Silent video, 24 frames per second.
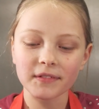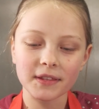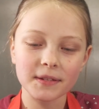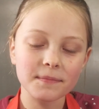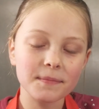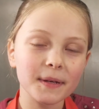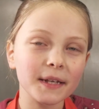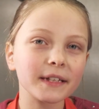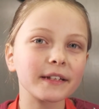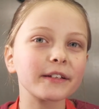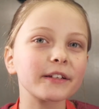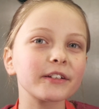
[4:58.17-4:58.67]
with the
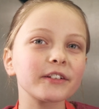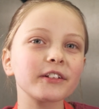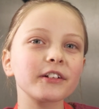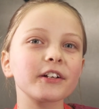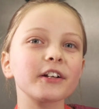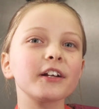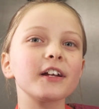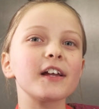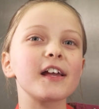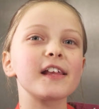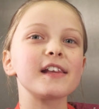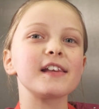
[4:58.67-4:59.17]

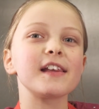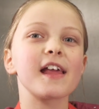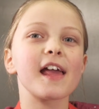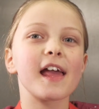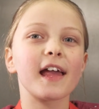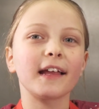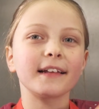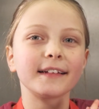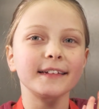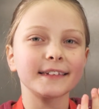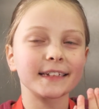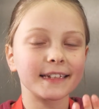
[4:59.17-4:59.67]
mixture.
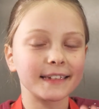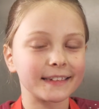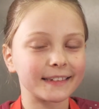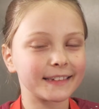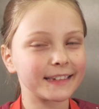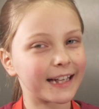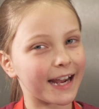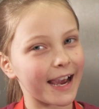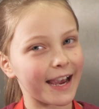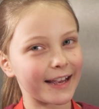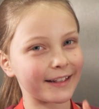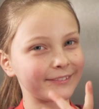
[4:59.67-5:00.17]
And it's
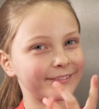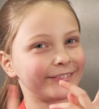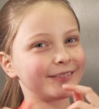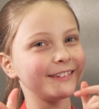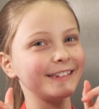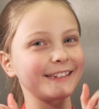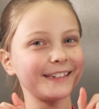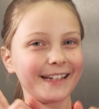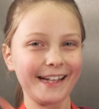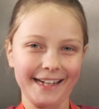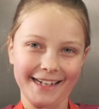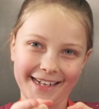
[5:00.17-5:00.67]
time
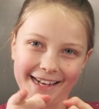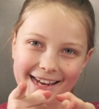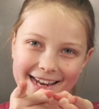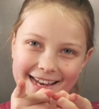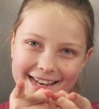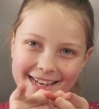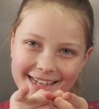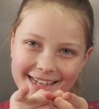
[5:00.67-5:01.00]
to cook.